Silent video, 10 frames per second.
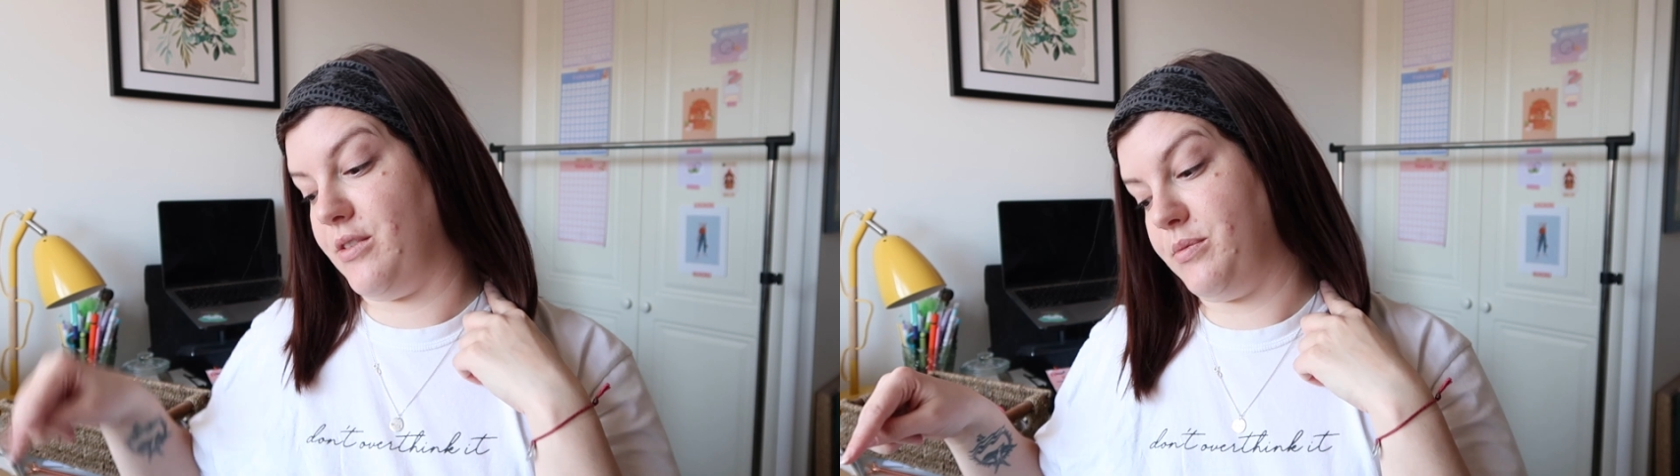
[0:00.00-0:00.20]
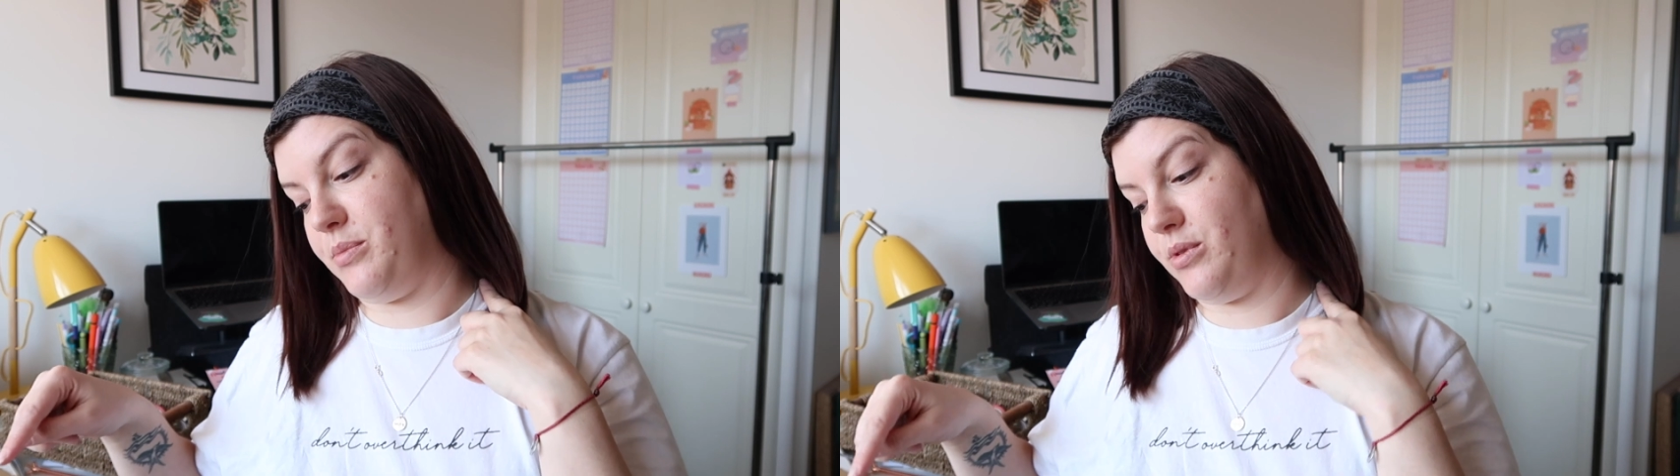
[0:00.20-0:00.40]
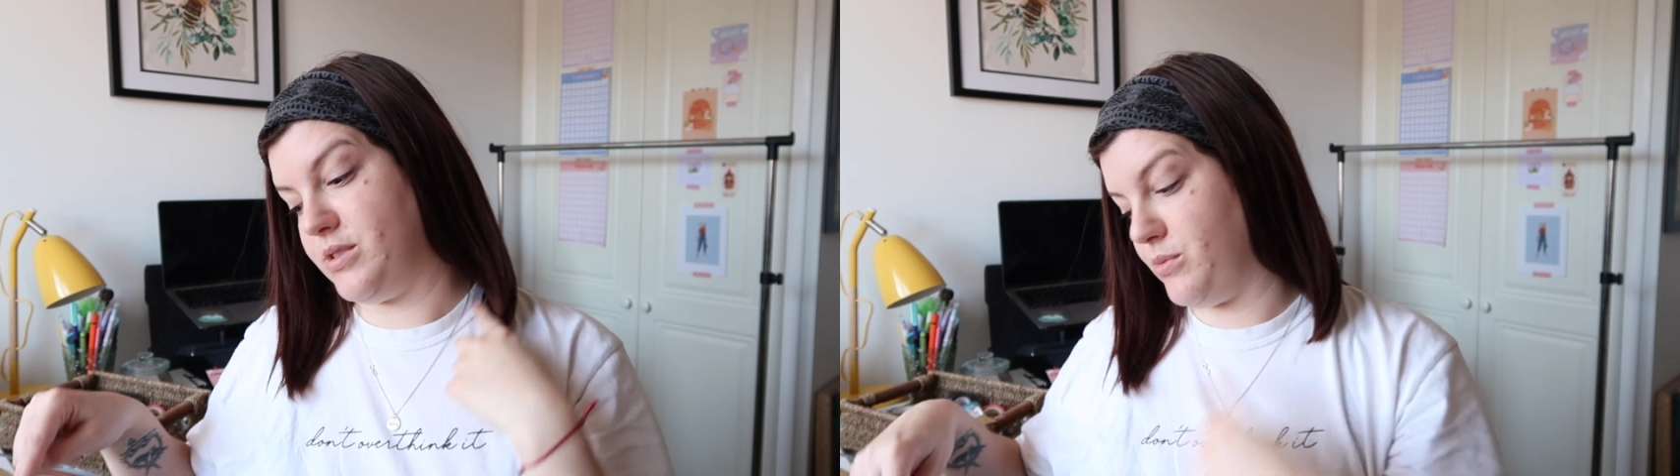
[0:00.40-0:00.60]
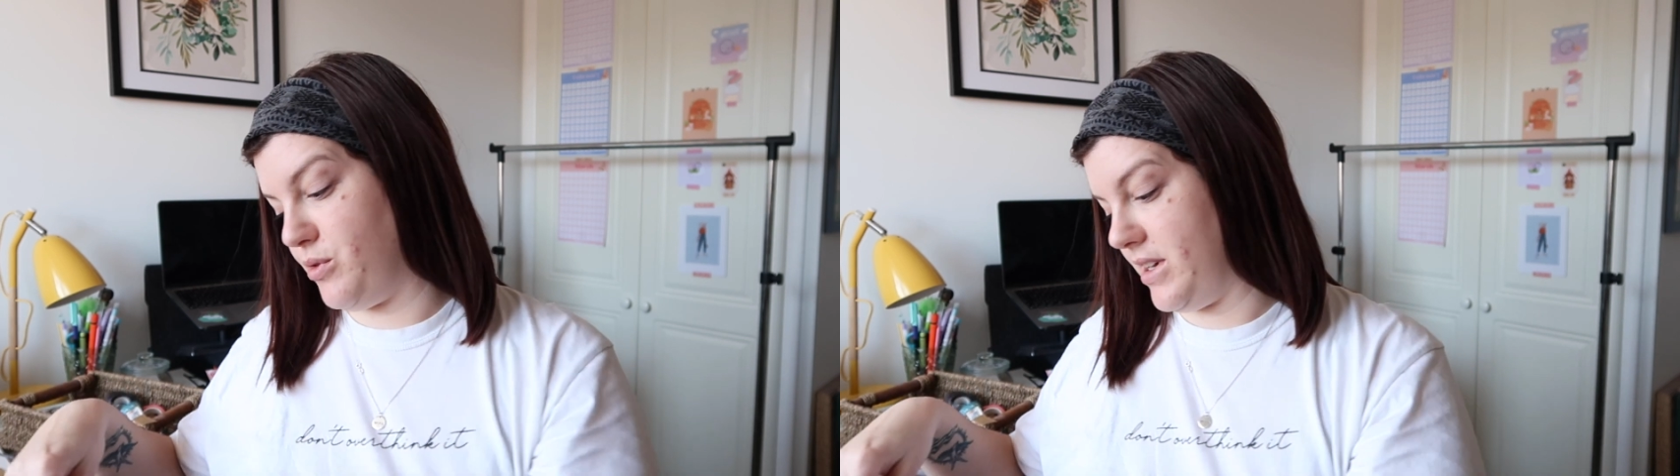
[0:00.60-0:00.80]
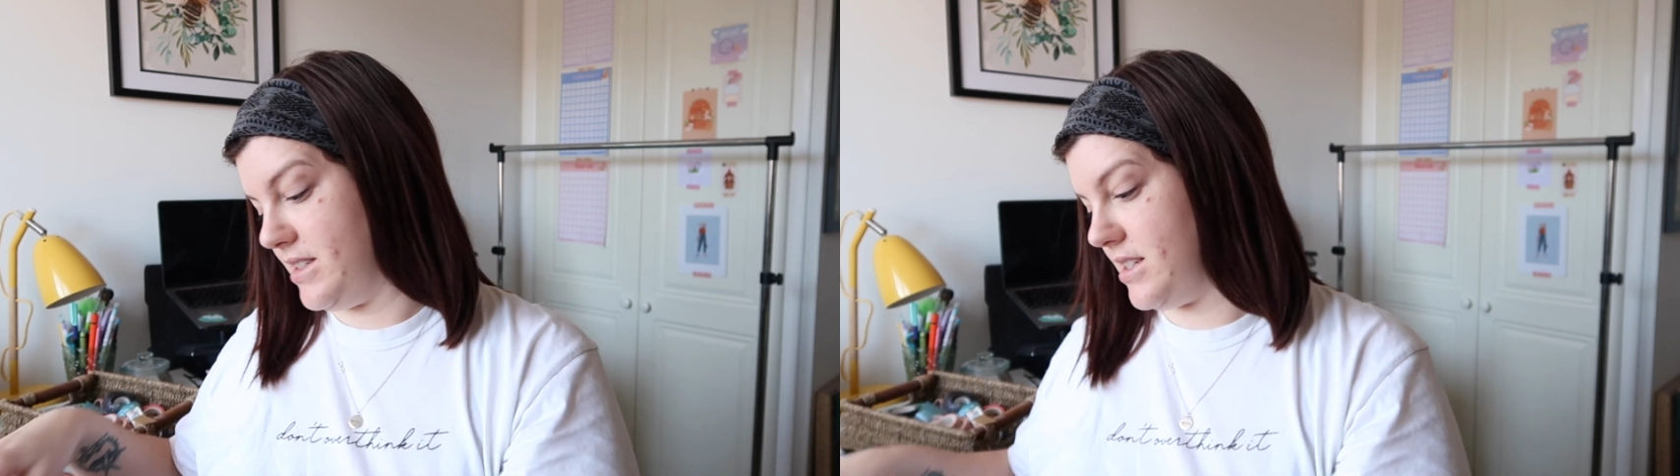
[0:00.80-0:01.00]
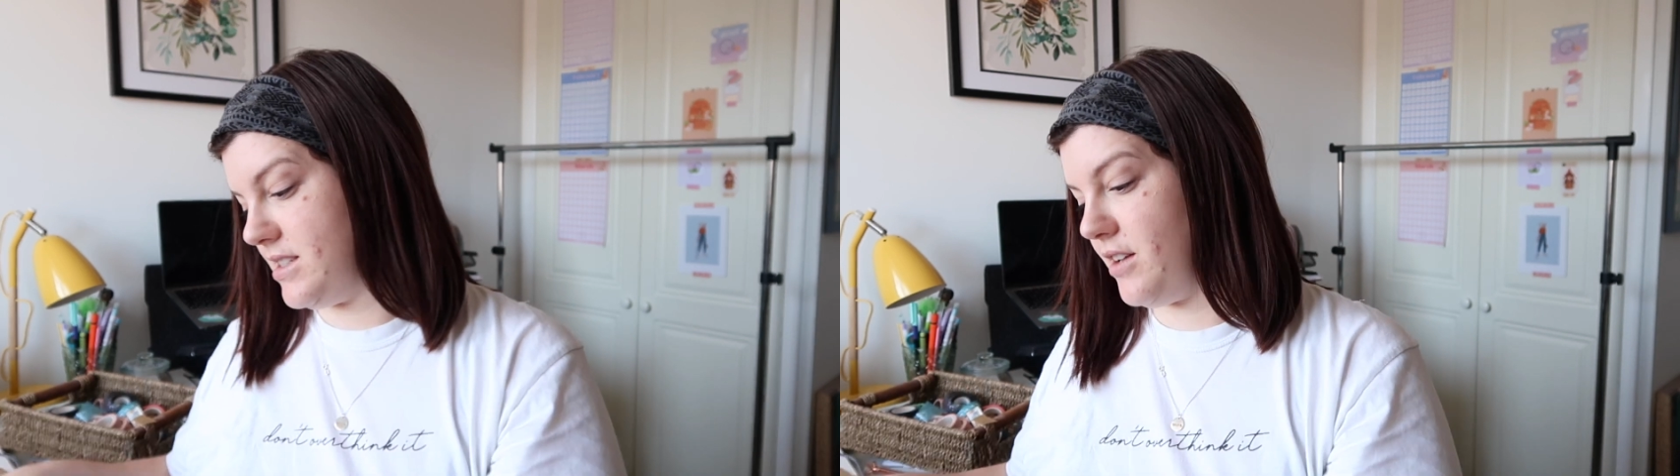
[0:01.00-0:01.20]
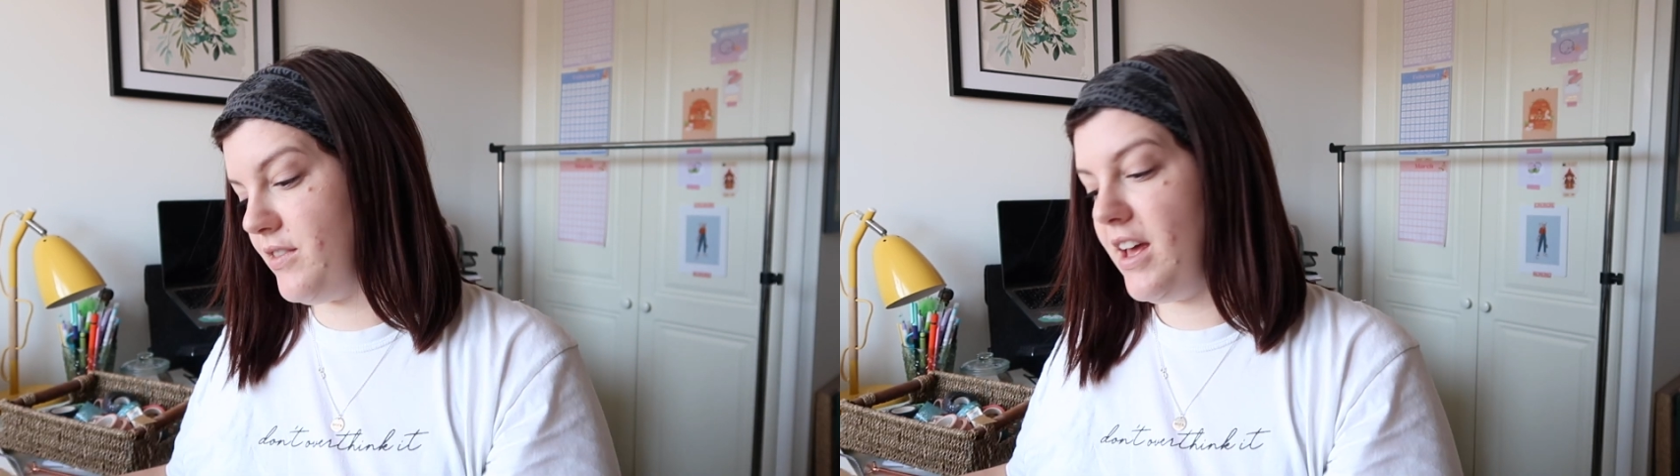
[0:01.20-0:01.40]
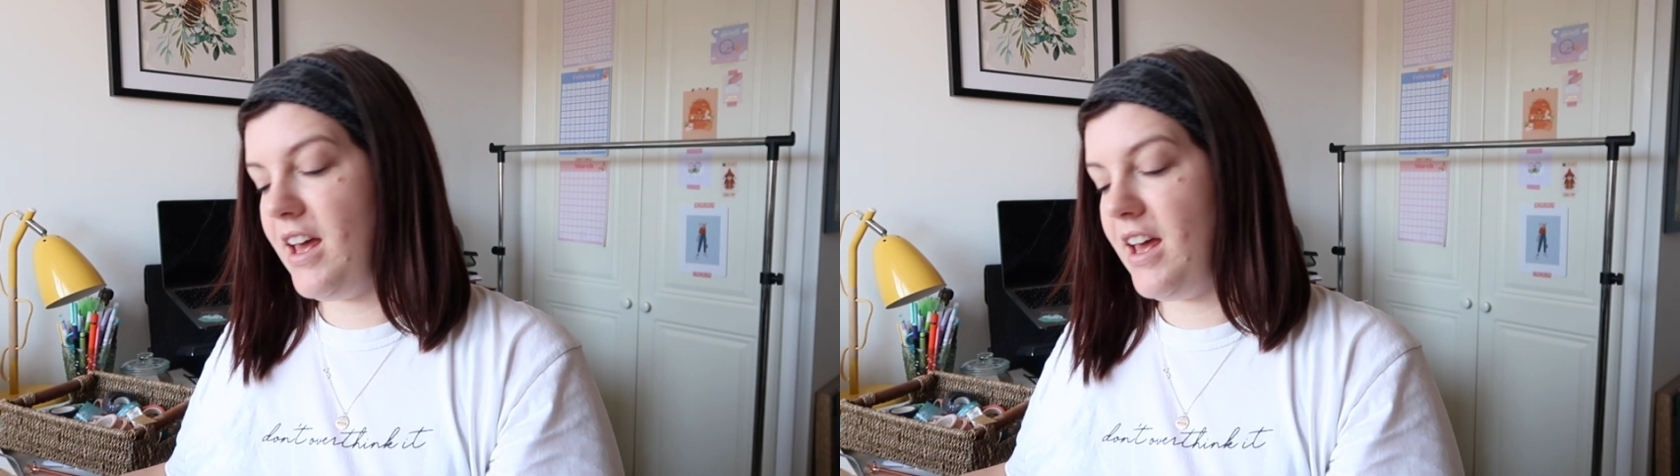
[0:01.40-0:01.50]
I've bought some more Easter stuff.